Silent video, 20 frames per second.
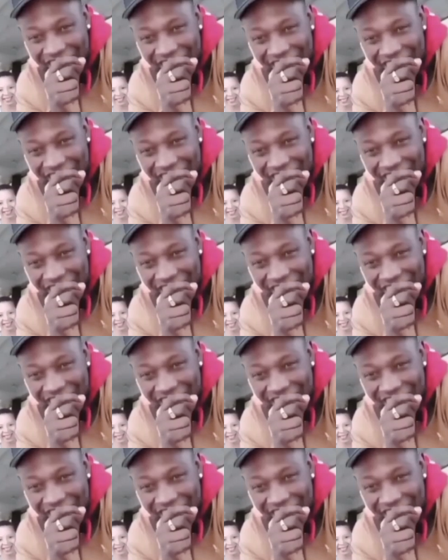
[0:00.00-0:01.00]

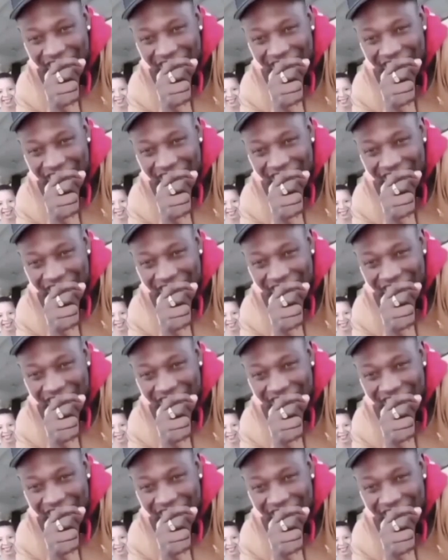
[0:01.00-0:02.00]

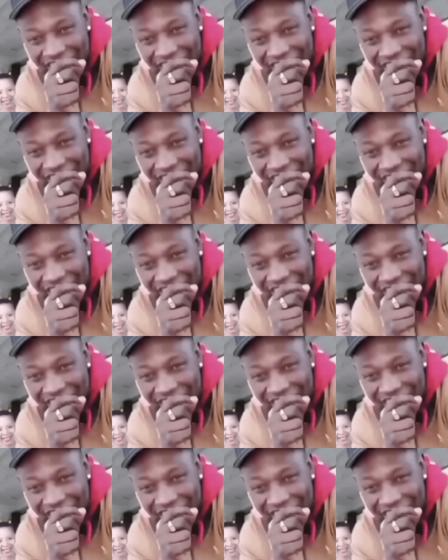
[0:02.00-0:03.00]

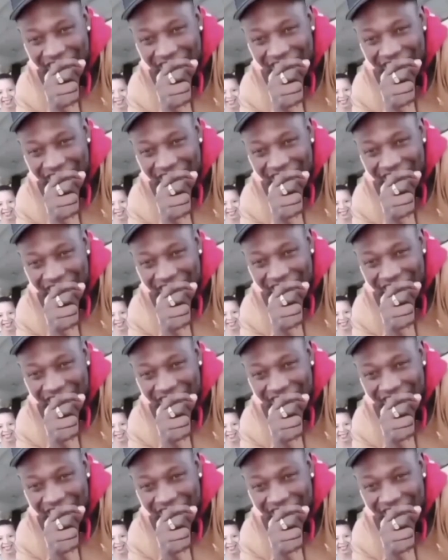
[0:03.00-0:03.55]
(silent)